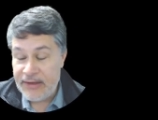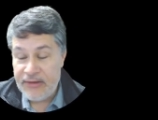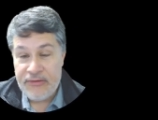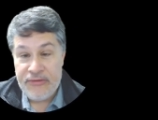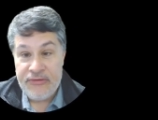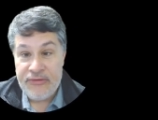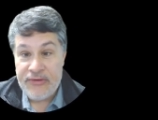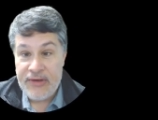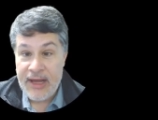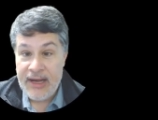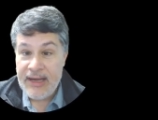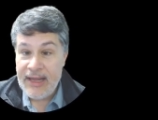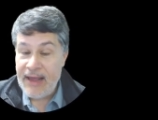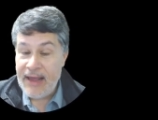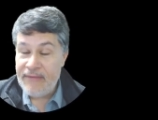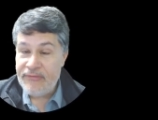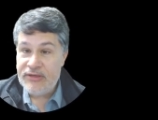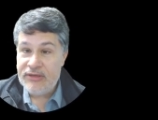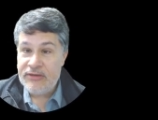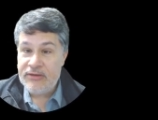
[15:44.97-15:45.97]
You do not
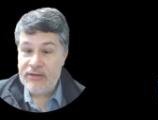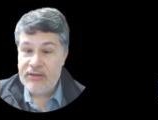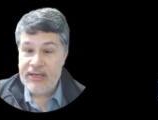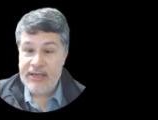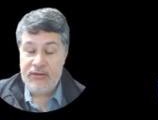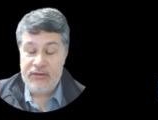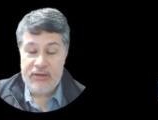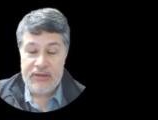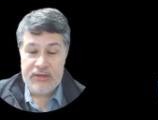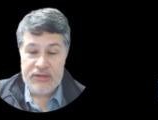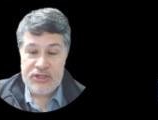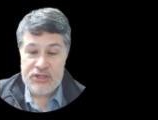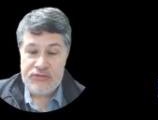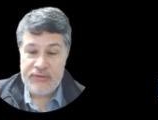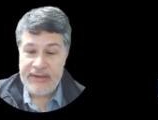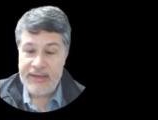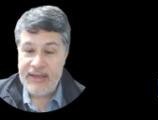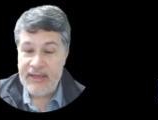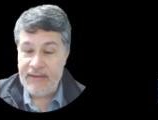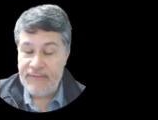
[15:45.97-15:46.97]
have to kill your
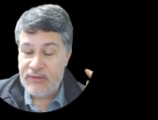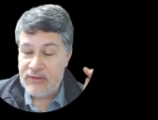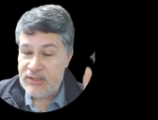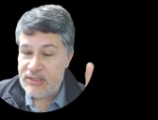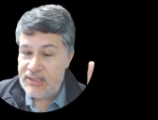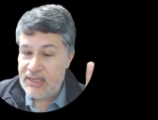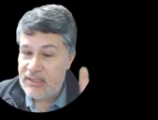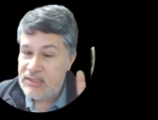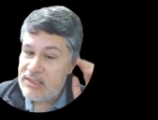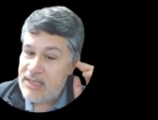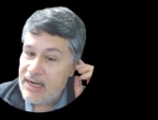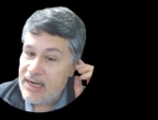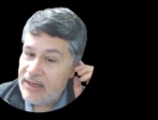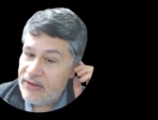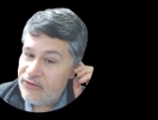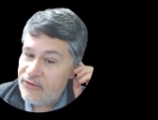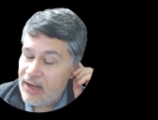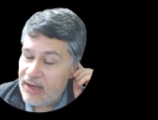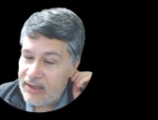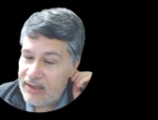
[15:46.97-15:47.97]
streak if you sense that
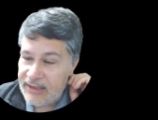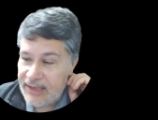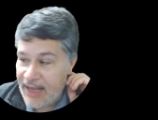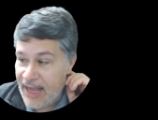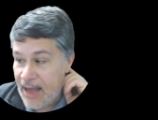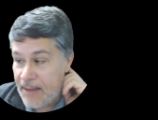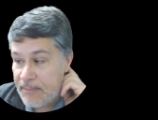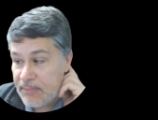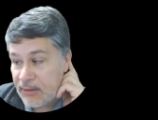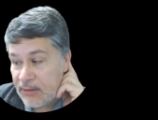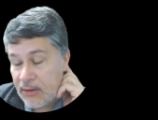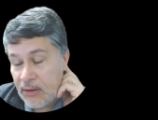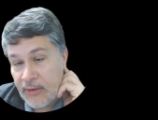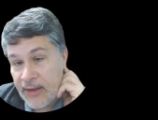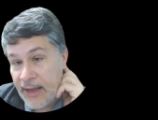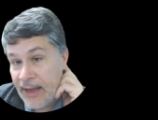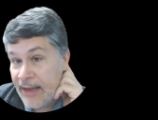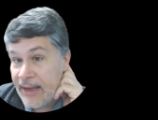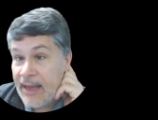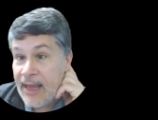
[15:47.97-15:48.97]
it's not going to happen,
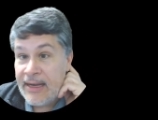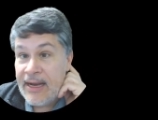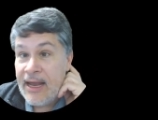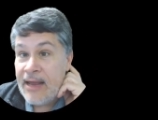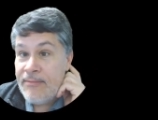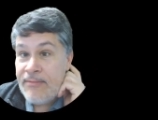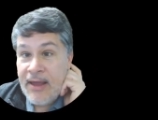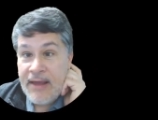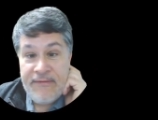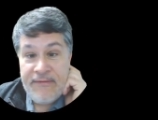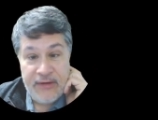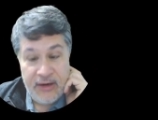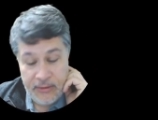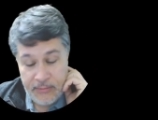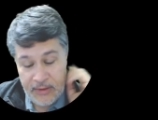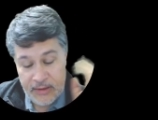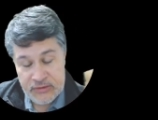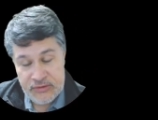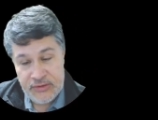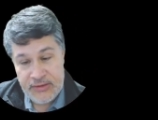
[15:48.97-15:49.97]
okay? And I may very
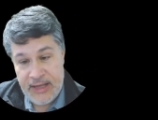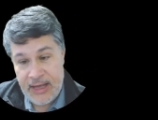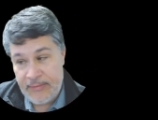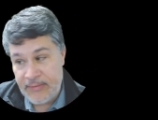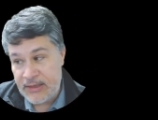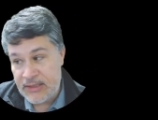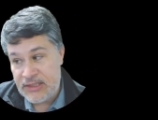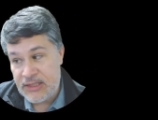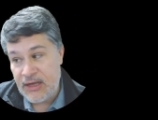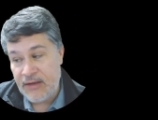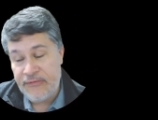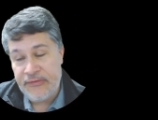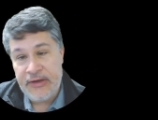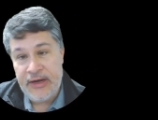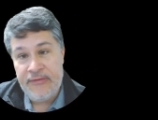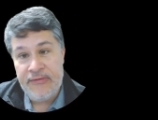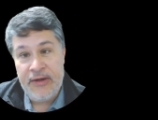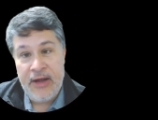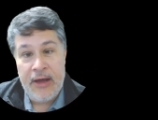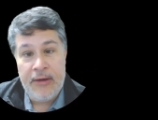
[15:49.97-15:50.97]
well do that myself. You
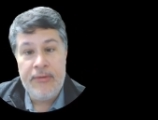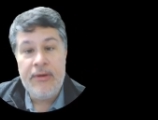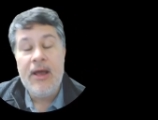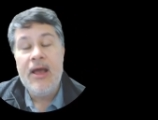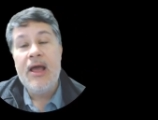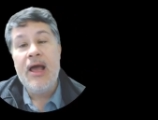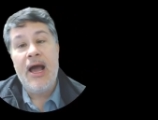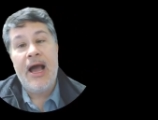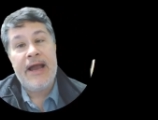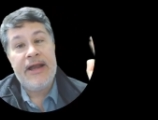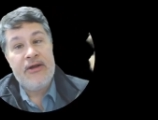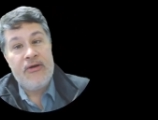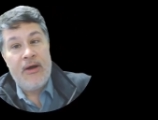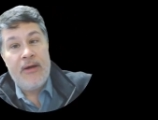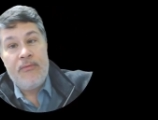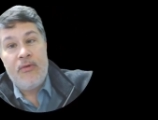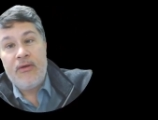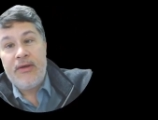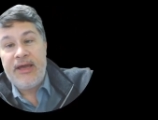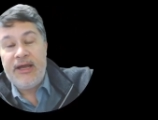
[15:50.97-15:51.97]
never know. I know I
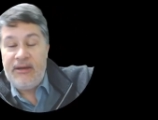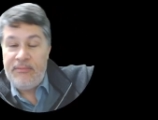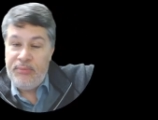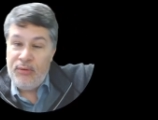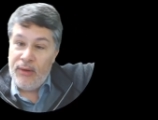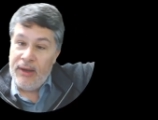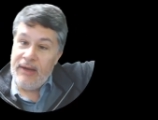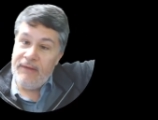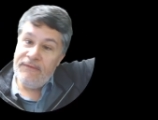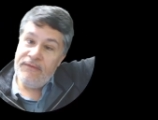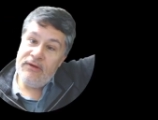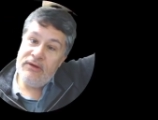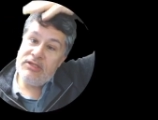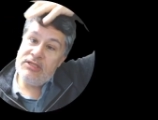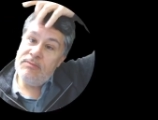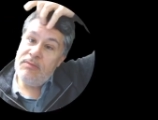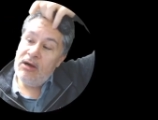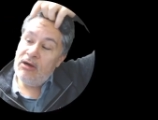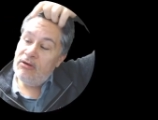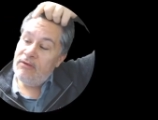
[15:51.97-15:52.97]
won't get a point for
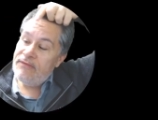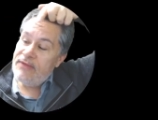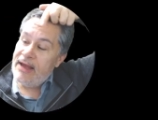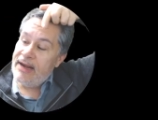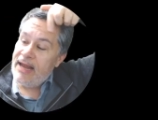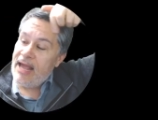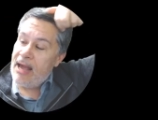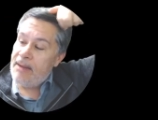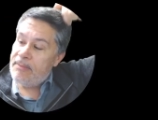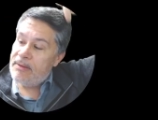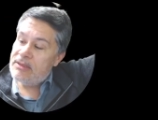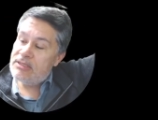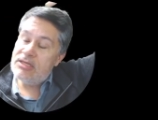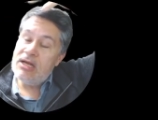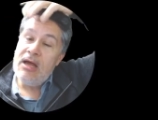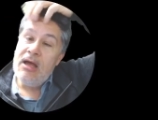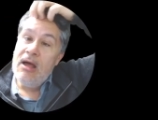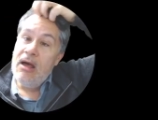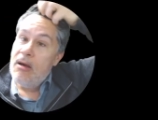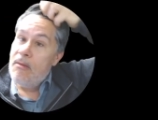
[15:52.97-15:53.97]
tomorrow if that happens,
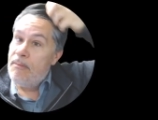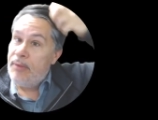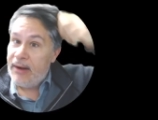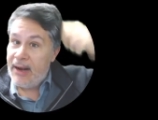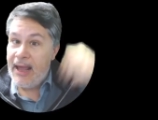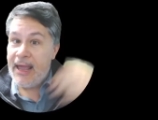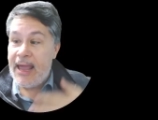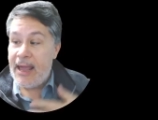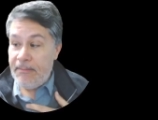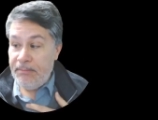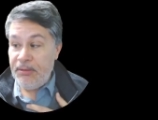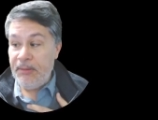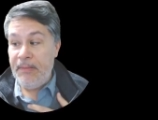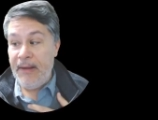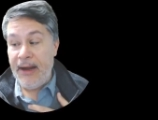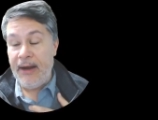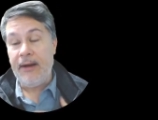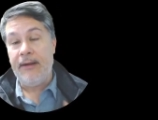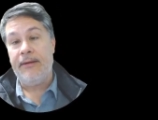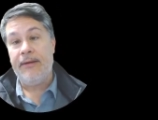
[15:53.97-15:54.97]
but I am
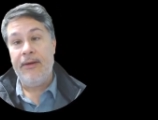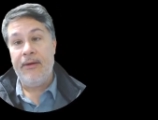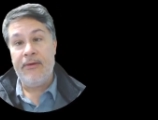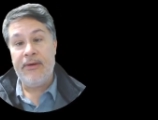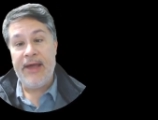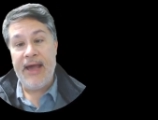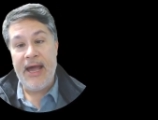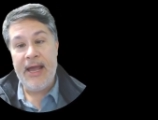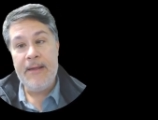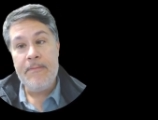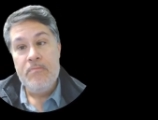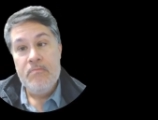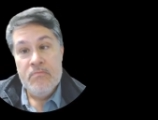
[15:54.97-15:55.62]
prepared, okay?